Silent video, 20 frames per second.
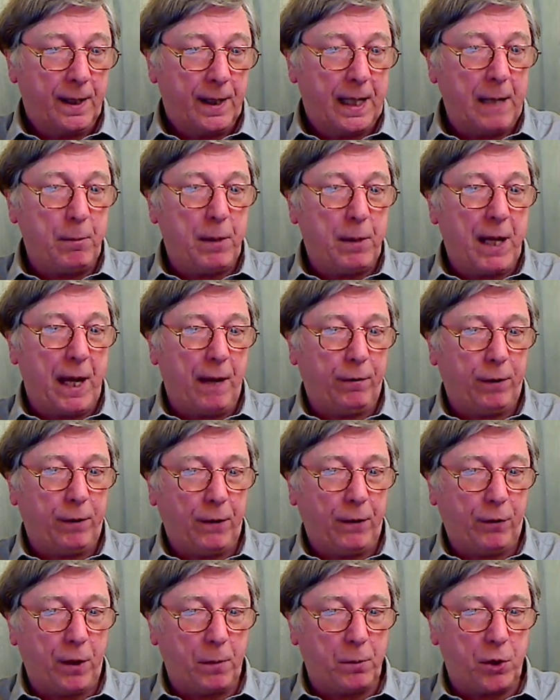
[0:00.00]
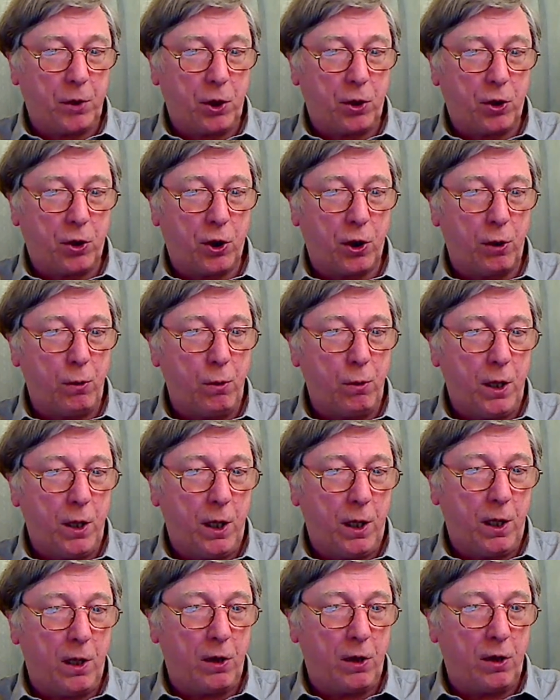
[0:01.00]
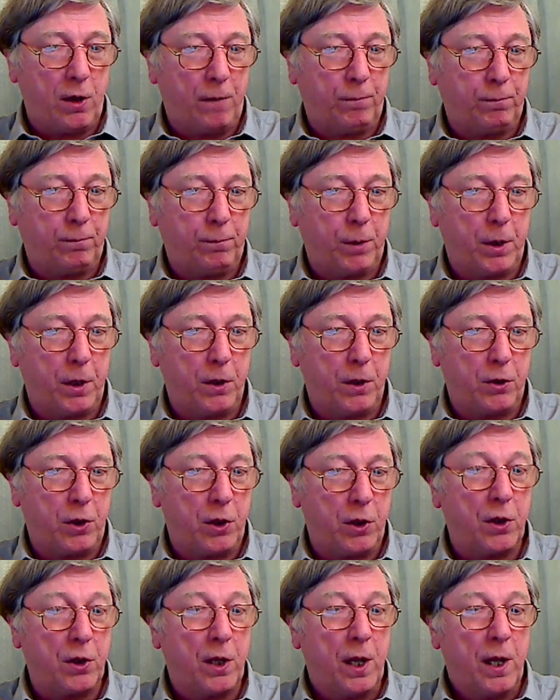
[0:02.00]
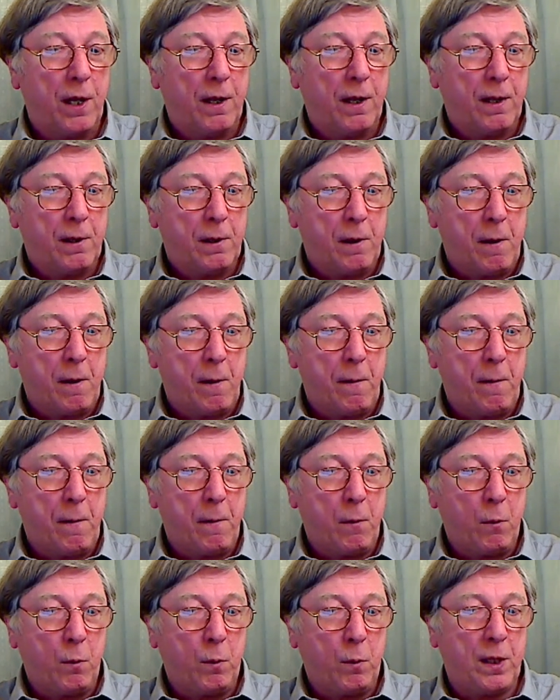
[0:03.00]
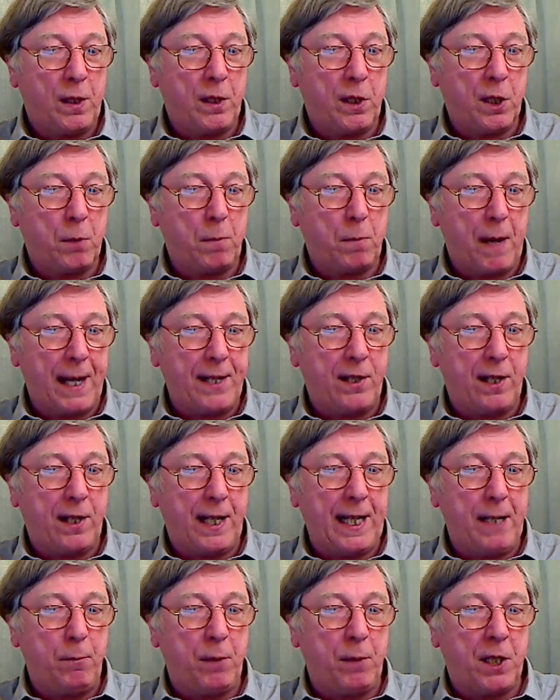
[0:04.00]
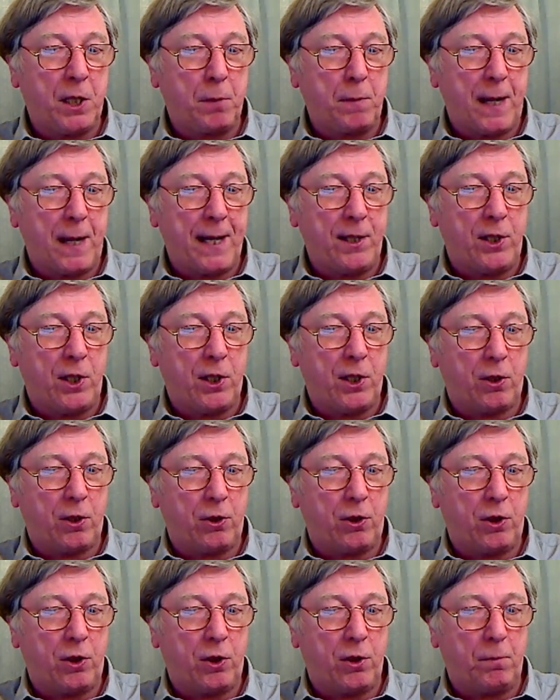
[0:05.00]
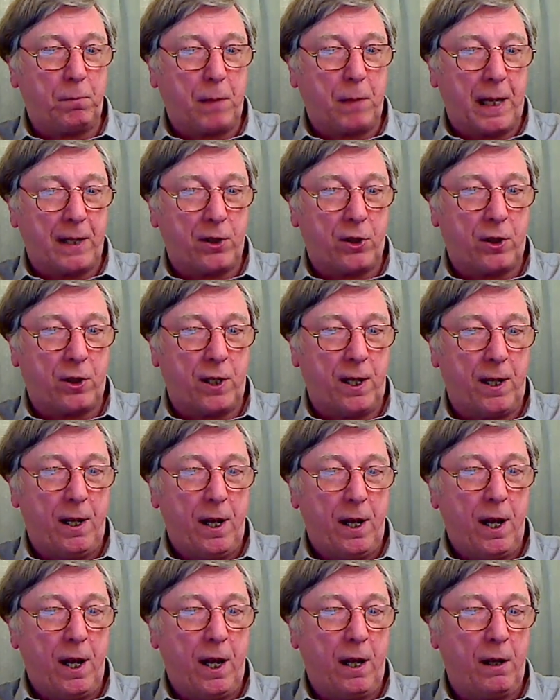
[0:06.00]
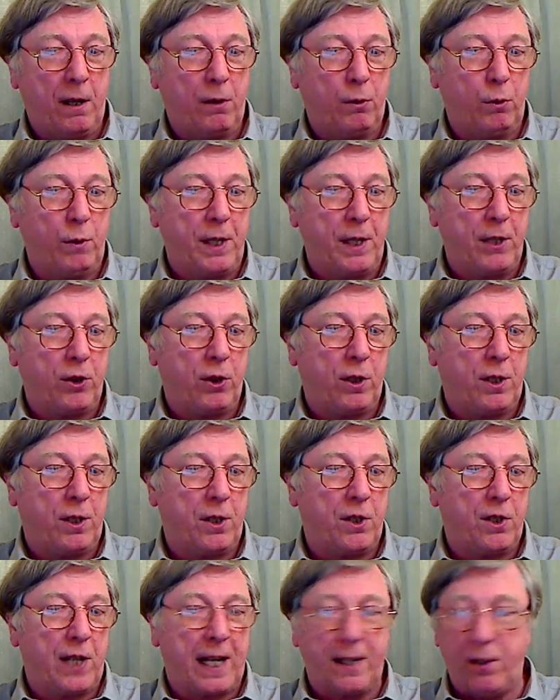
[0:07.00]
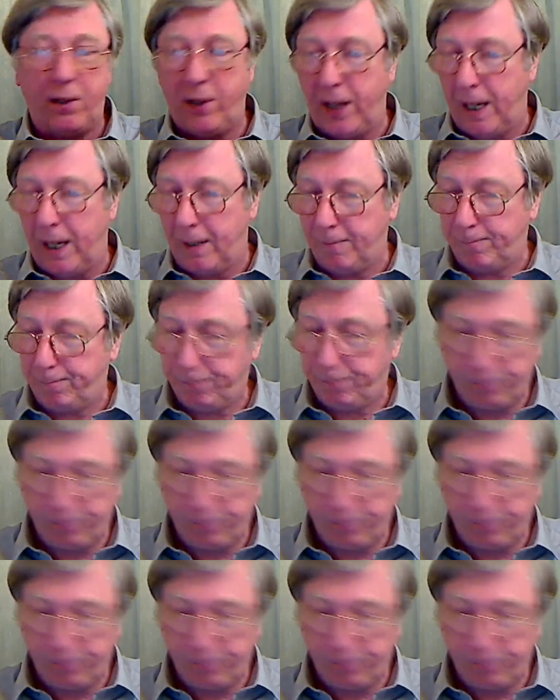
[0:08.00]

Keep carefully for up to 2 years of purchase. Eat with spicy sausage and pasta or rich lasagna.